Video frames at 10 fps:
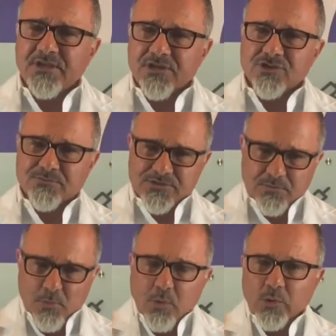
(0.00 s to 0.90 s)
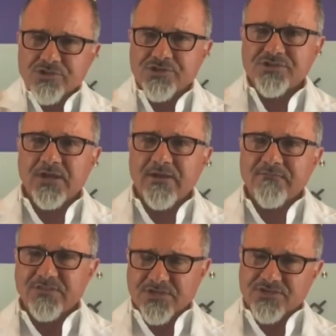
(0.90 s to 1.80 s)
in terms of the proportions
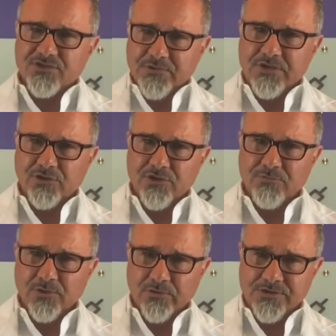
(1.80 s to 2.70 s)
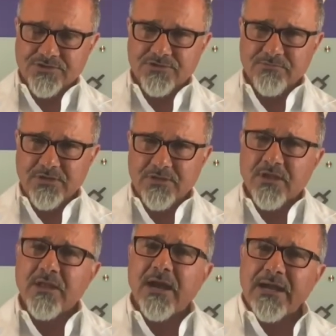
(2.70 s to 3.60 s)
of these 3 curcuminoids to be
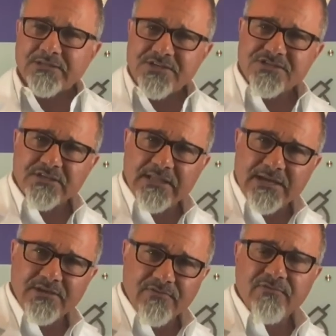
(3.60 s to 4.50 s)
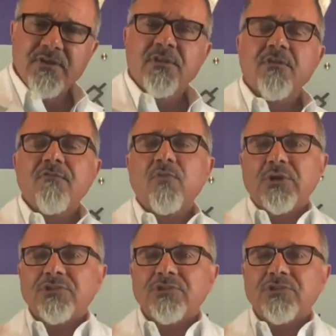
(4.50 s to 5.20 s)
highly selective for a